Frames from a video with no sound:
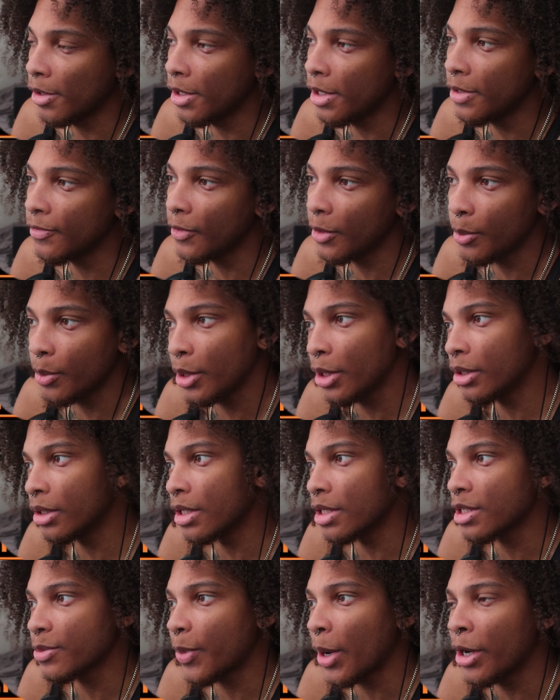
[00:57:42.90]
Or even build
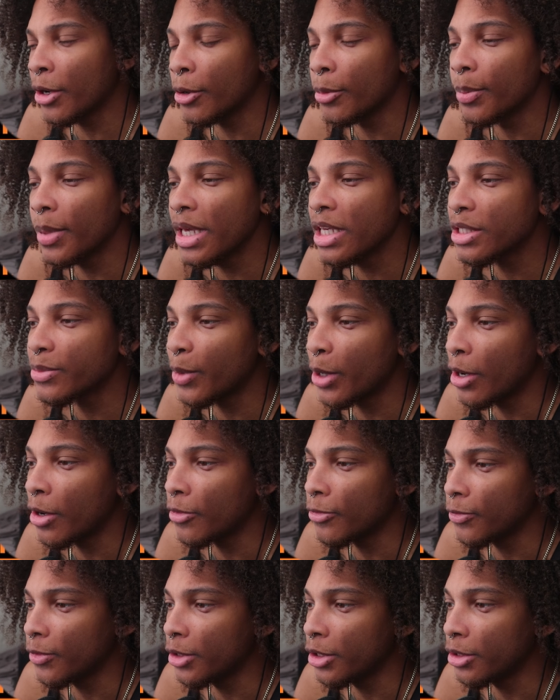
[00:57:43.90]
a spider
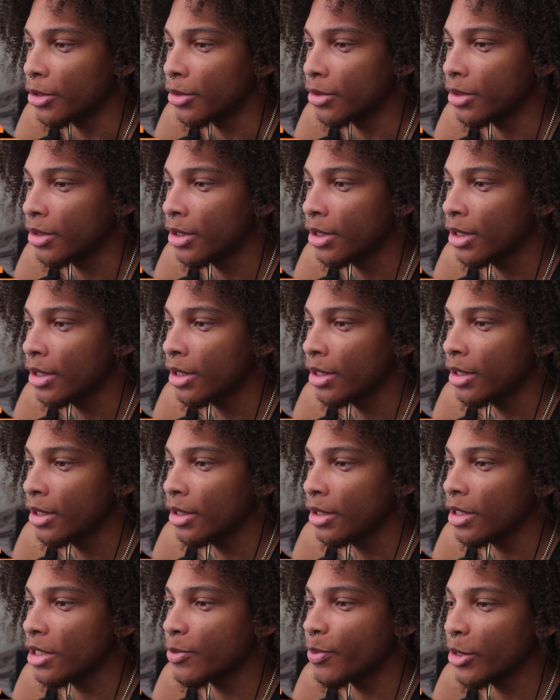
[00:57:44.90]
baseball field.
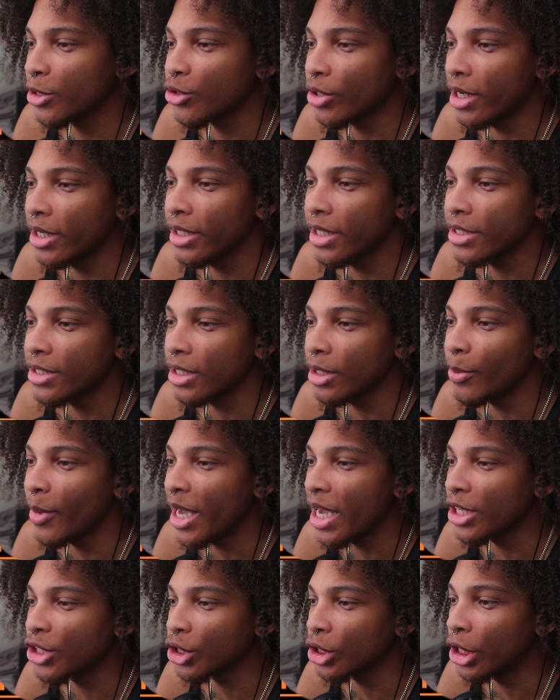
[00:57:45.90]
This bitch trying to get to the
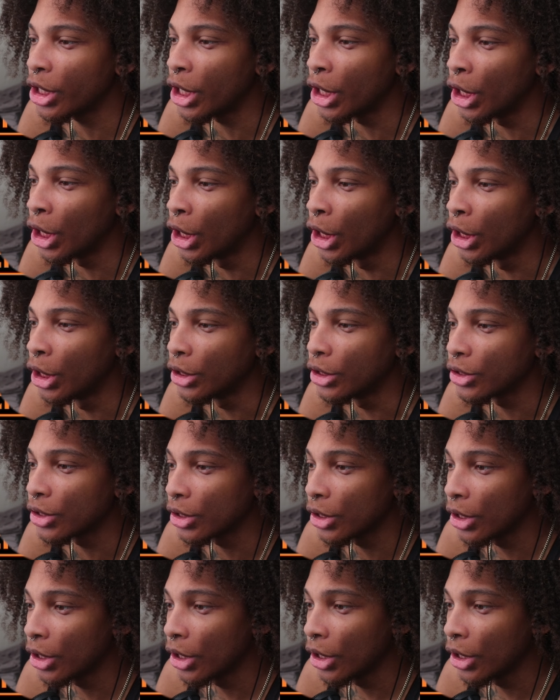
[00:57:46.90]
major leagues.